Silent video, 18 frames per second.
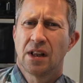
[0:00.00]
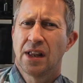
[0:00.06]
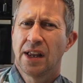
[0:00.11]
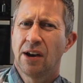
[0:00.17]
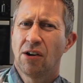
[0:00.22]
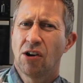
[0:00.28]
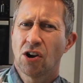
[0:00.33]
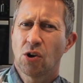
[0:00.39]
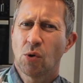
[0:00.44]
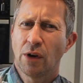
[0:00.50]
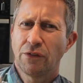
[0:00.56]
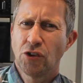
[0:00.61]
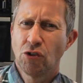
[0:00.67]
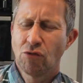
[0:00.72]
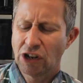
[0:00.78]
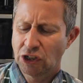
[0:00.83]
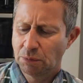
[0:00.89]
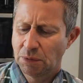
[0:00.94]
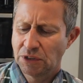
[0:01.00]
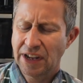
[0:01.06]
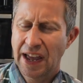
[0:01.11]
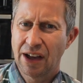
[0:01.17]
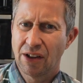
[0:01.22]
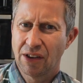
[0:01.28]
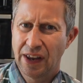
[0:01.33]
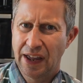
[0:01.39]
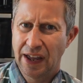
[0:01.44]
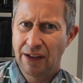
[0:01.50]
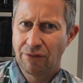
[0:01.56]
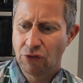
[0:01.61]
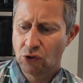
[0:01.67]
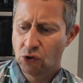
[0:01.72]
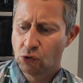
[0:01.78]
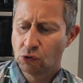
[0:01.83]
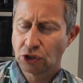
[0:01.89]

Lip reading: There are quite a few recipes out there for